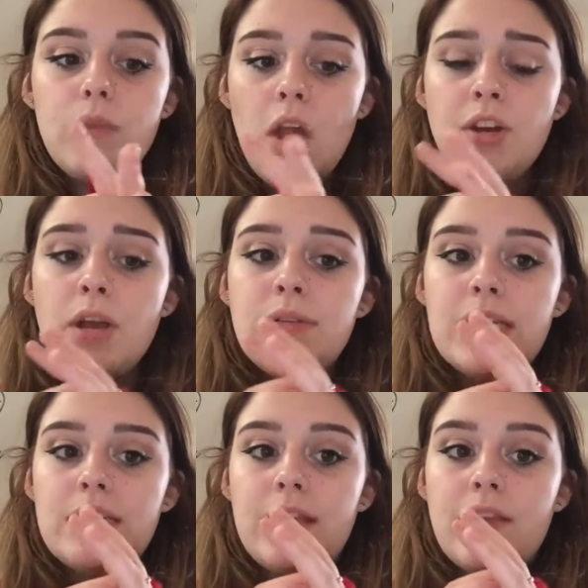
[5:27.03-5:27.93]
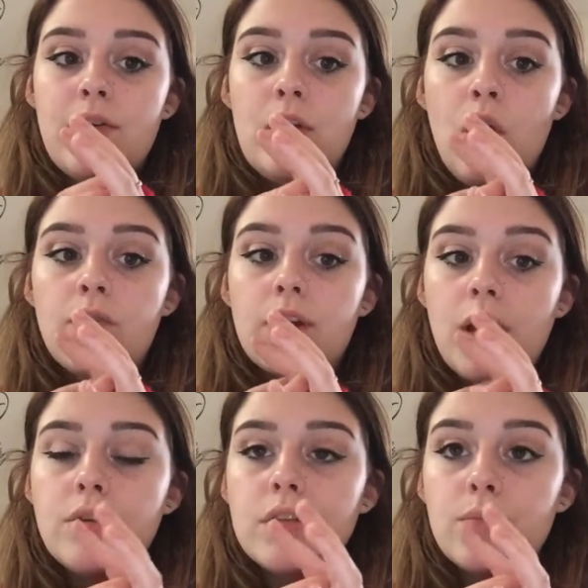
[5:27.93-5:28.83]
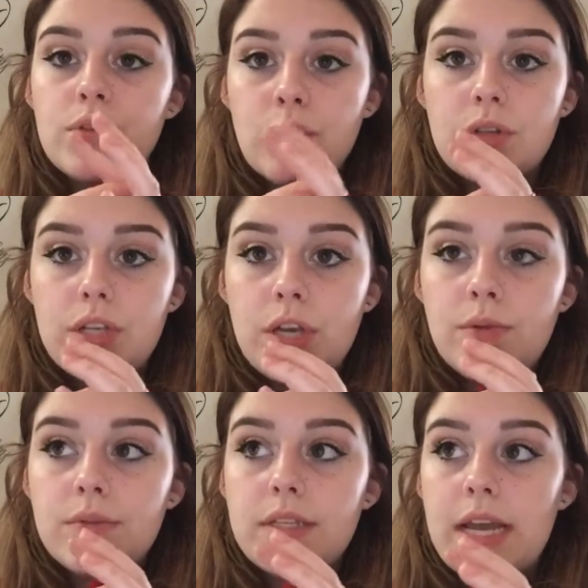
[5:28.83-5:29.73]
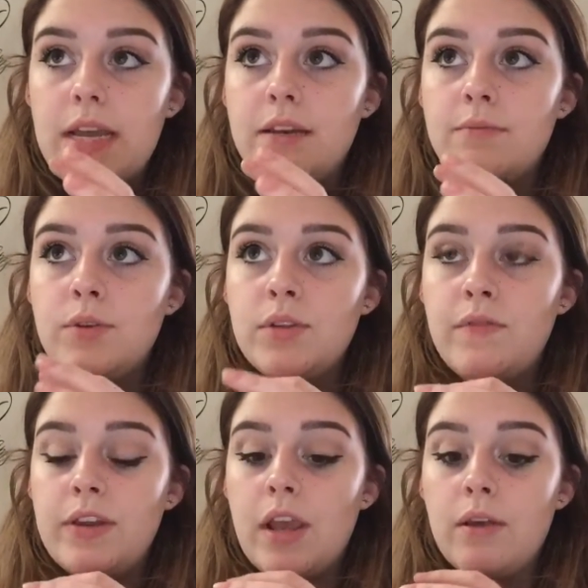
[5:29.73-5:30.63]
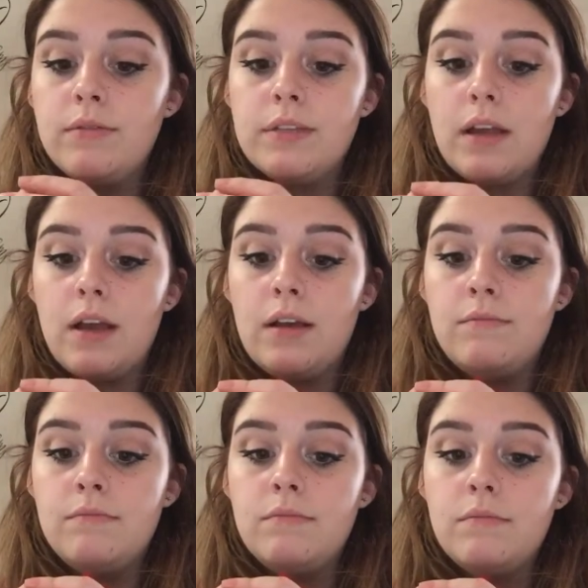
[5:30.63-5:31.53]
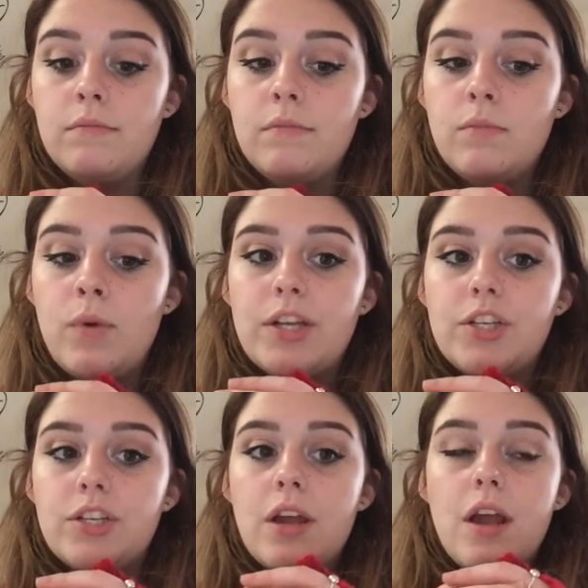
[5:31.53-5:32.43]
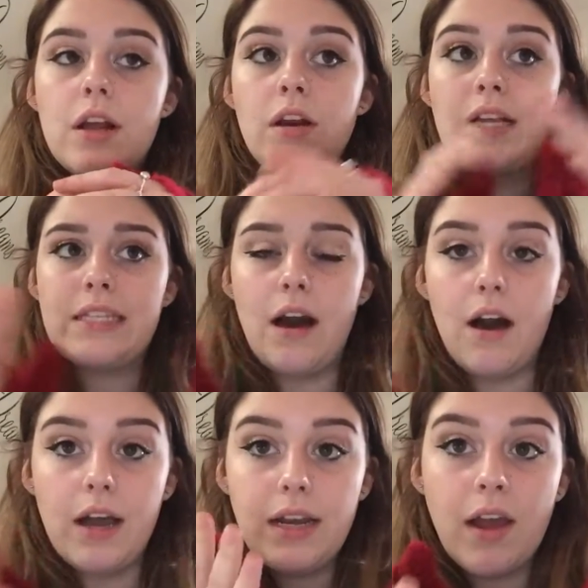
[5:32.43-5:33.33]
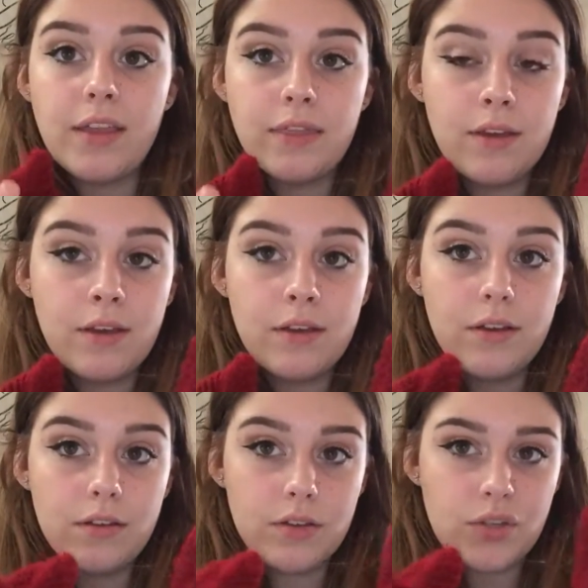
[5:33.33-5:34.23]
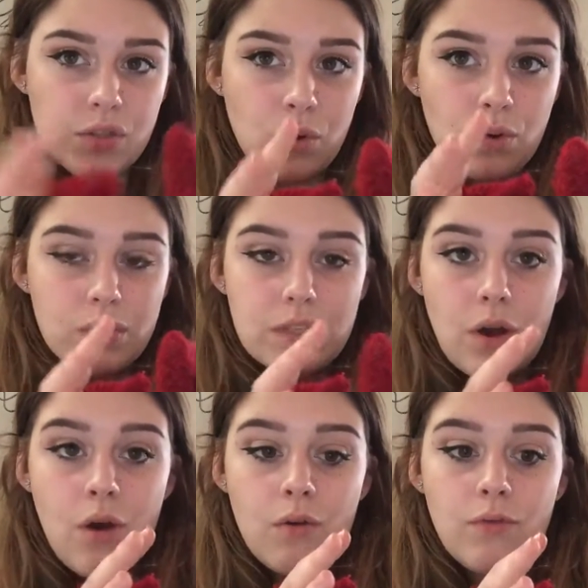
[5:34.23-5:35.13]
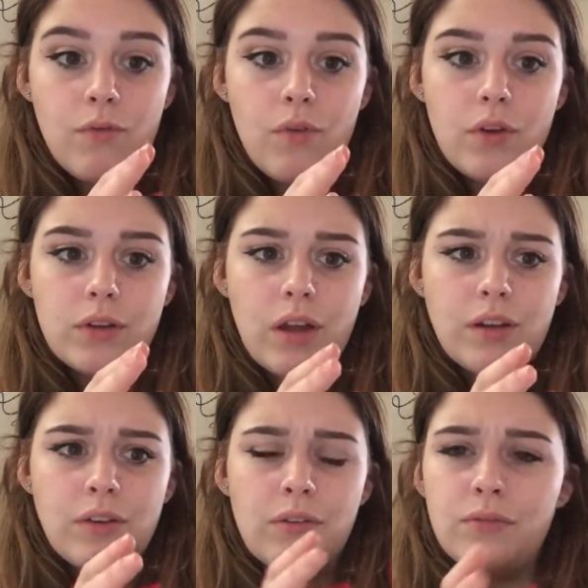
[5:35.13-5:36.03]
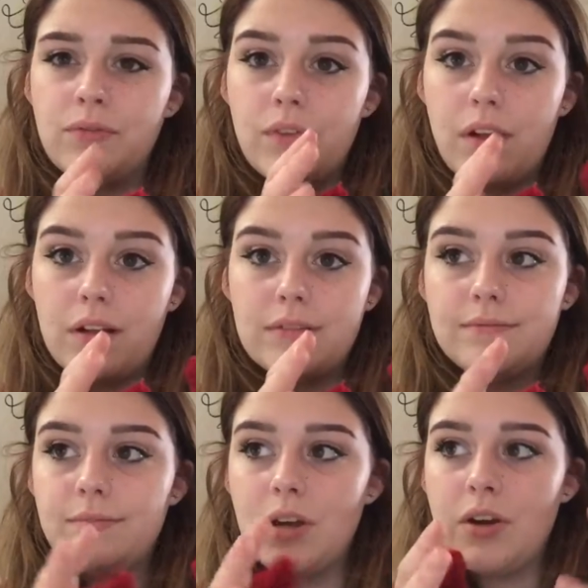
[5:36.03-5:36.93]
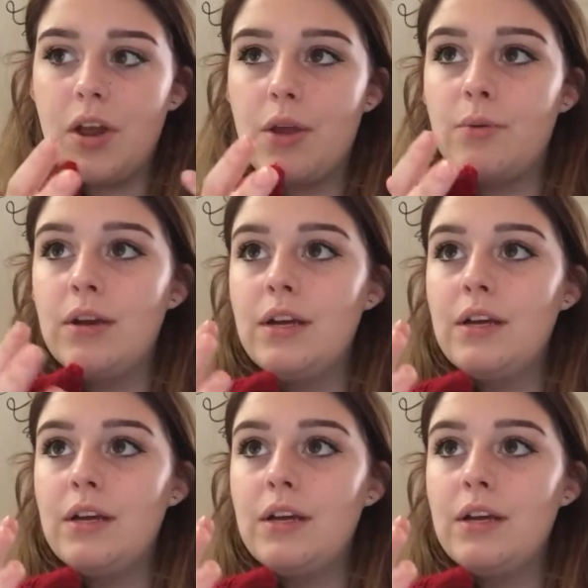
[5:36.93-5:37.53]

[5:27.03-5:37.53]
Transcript: I noticed that there are a lot of close-up shots used in music videos, which like to highlight the source of kind of, I don't know,